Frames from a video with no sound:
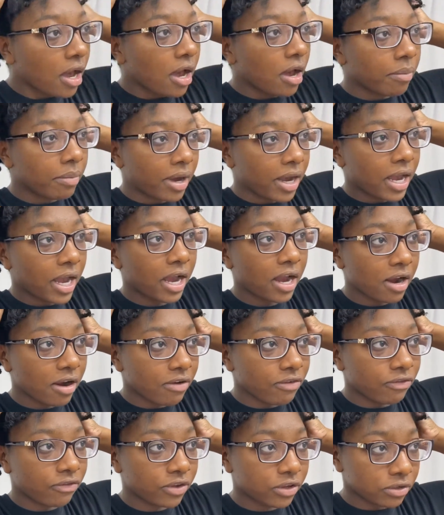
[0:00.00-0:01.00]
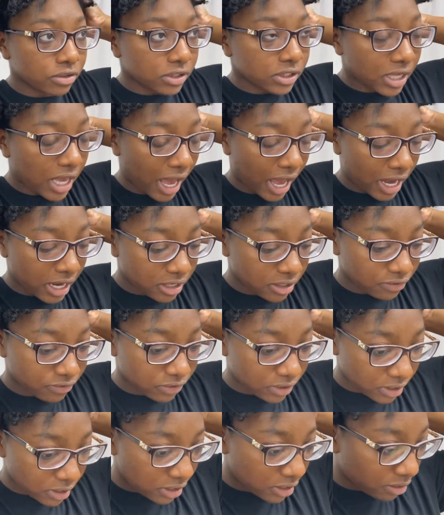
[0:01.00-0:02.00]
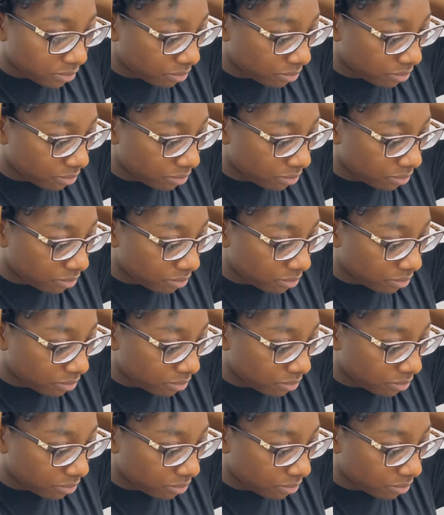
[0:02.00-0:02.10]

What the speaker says: My hair feels kind of good,